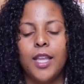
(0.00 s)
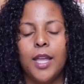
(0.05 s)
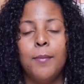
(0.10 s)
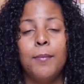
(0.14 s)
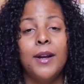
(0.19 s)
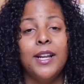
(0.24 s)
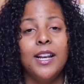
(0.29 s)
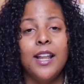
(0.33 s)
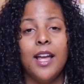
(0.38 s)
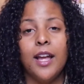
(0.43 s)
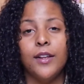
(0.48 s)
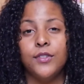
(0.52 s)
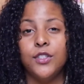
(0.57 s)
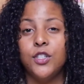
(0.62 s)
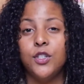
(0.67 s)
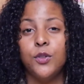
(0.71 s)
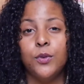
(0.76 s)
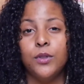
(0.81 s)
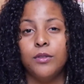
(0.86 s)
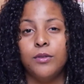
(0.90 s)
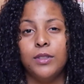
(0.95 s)
It might not have to
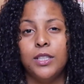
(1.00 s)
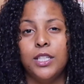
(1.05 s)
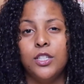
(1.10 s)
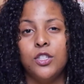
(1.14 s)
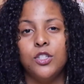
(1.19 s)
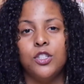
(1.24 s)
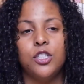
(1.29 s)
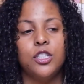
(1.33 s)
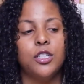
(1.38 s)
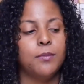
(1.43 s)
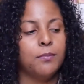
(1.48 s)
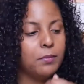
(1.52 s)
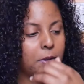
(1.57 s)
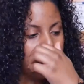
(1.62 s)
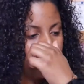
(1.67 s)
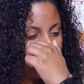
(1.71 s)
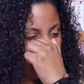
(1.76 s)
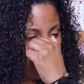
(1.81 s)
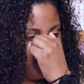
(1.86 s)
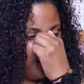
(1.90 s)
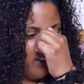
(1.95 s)
do with the relationship,
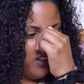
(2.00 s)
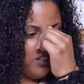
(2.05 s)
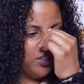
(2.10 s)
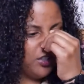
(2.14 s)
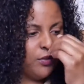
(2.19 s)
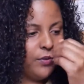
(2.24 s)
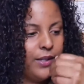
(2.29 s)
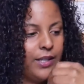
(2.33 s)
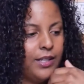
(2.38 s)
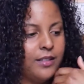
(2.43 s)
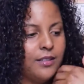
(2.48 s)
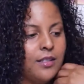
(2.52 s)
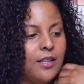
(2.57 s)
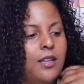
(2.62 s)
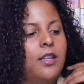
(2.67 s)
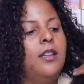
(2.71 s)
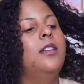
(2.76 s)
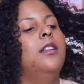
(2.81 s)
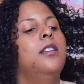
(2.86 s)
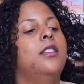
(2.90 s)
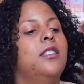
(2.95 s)
because there also is
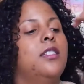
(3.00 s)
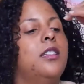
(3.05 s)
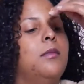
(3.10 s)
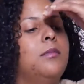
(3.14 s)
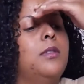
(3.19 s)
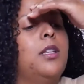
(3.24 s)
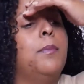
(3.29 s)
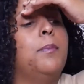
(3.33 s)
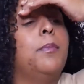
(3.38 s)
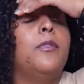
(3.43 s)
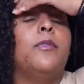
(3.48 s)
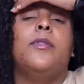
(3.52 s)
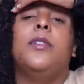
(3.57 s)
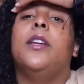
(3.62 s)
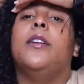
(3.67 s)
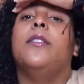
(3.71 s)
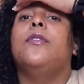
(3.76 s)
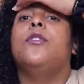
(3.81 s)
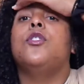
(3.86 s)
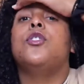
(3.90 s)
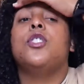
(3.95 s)
some type of
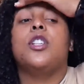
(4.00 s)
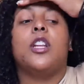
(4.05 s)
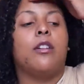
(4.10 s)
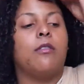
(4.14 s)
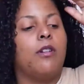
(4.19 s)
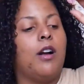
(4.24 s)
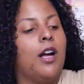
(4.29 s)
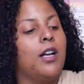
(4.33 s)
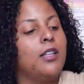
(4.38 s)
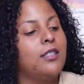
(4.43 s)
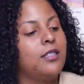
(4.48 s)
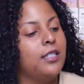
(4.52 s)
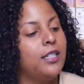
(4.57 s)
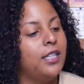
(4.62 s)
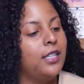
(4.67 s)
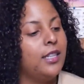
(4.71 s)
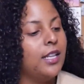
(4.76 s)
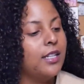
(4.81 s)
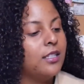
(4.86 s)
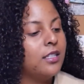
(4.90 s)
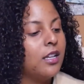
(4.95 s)
gift or
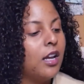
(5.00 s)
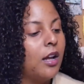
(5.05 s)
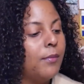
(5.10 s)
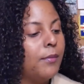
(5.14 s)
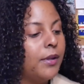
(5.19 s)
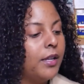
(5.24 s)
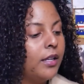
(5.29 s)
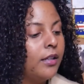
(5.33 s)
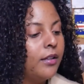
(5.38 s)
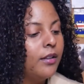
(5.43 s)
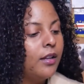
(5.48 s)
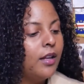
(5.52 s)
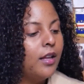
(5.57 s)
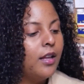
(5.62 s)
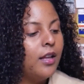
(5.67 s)
generosity that's coming.